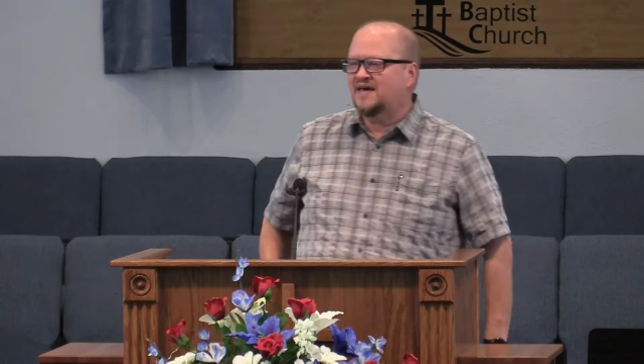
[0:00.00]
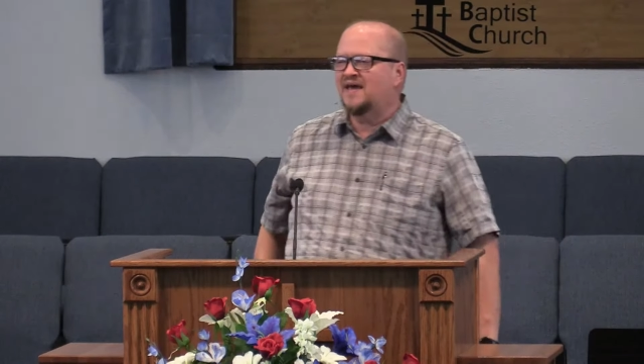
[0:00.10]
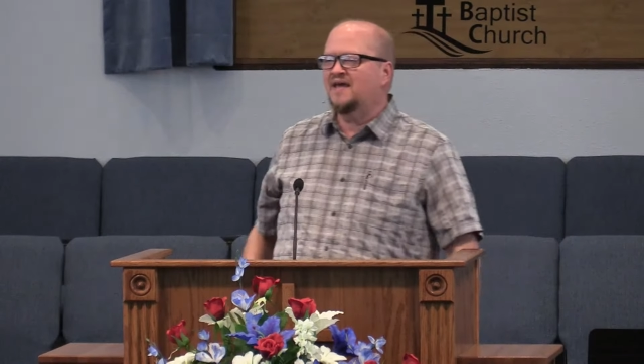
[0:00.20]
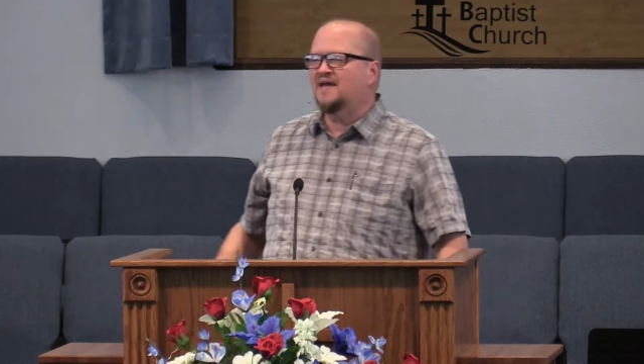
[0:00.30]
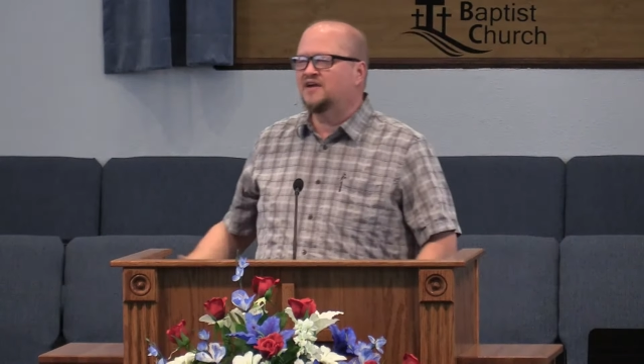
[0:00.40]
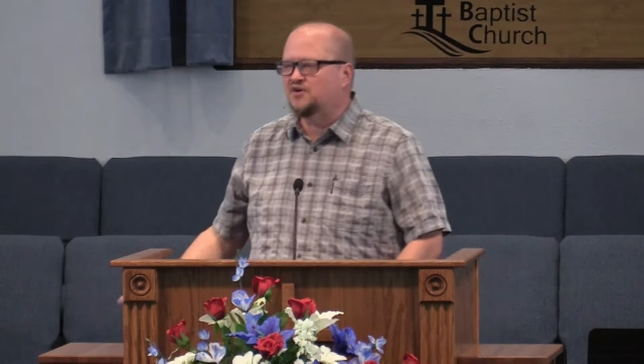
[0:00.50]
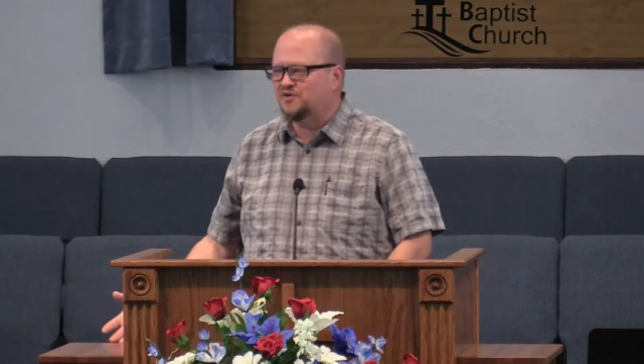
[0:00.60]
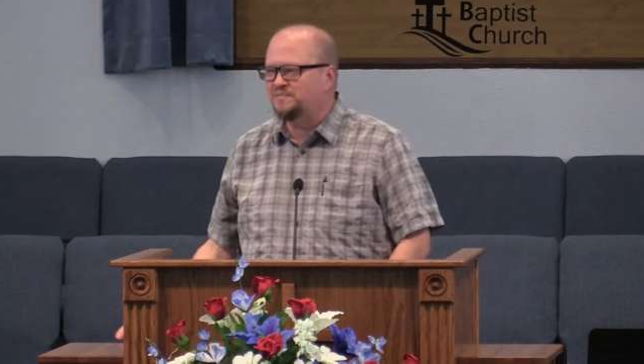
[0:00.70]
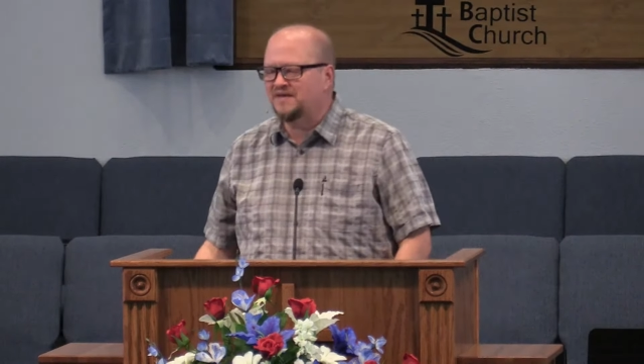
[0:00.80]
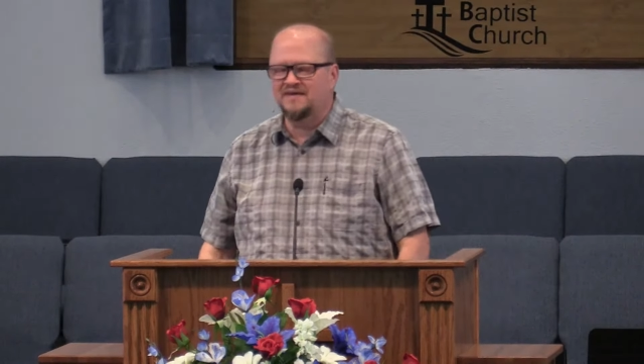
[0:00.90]
they
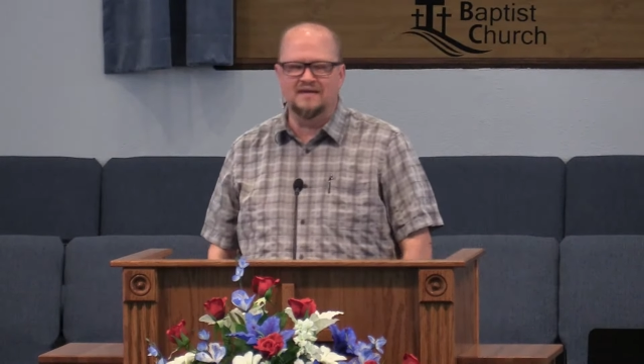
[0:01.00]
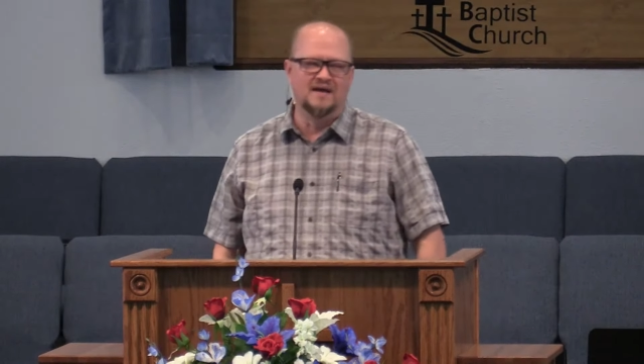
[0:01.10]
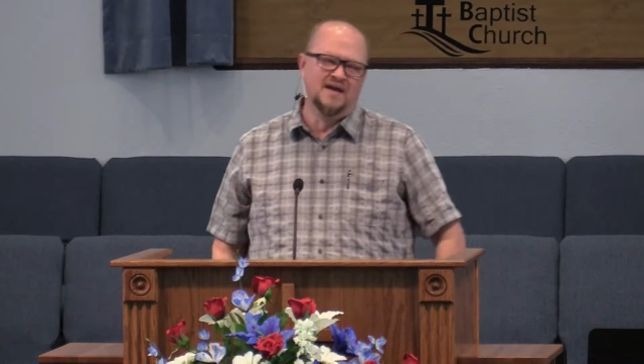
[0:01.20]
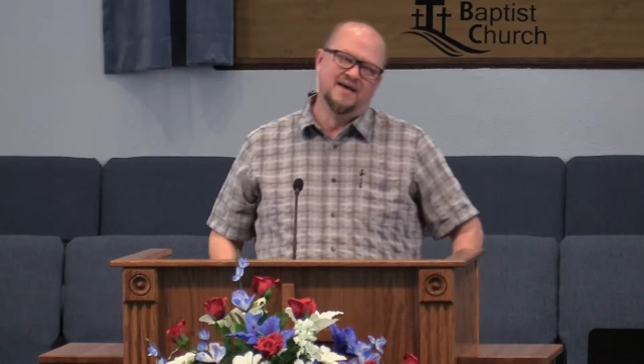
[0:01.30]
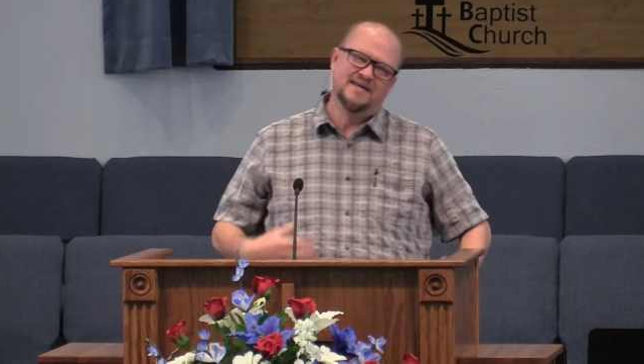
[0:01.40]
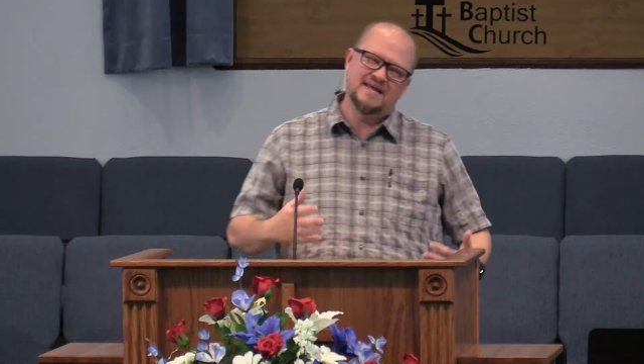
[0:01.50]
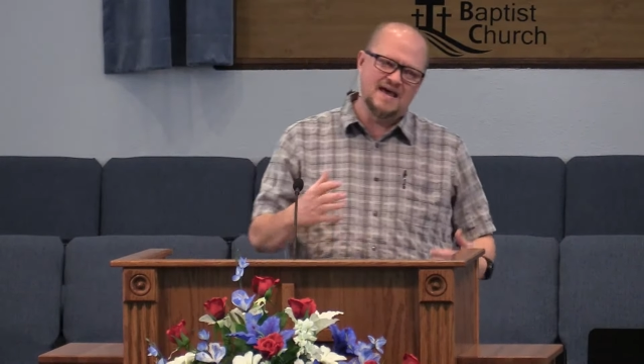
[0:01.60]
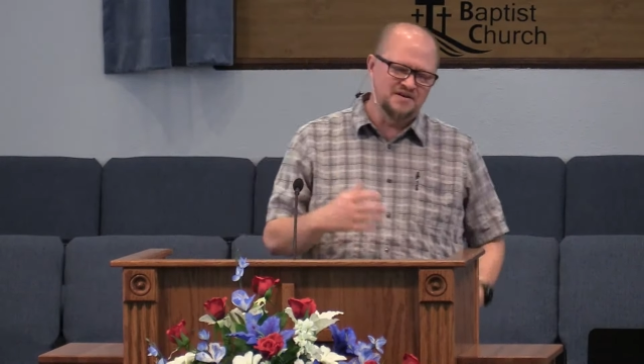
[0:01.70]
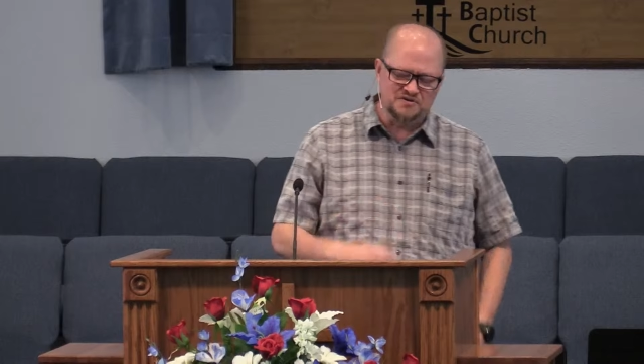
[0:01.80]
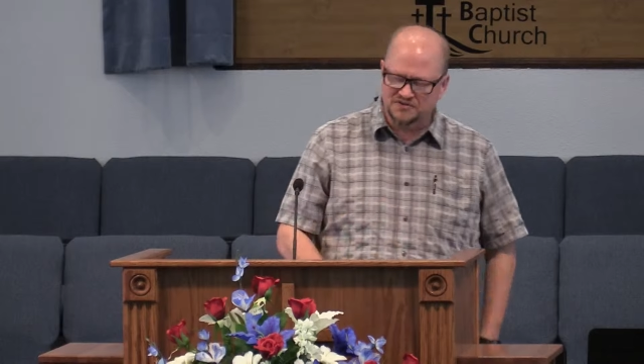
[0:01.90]
could be. Daniel